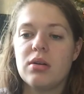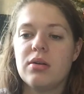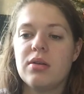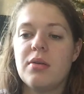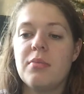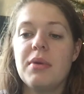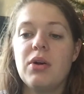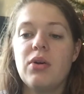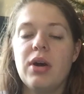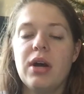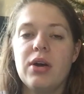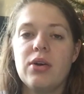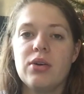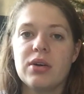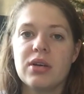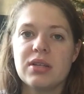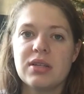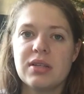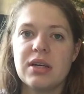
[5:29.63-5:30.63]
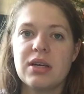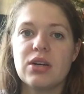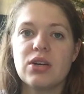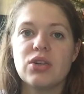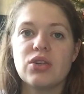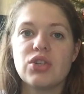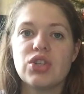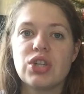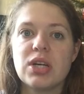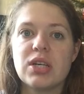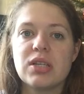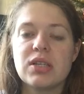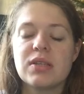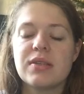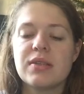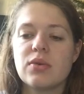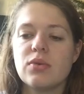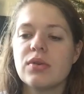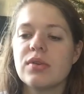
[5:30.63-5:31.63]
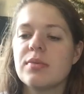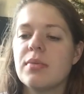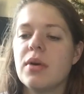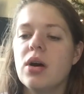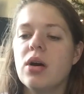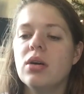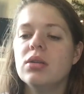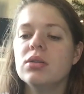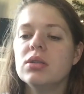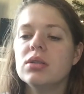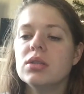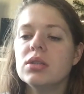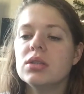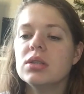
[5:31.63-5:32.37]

the Mill Hill because they're just so small.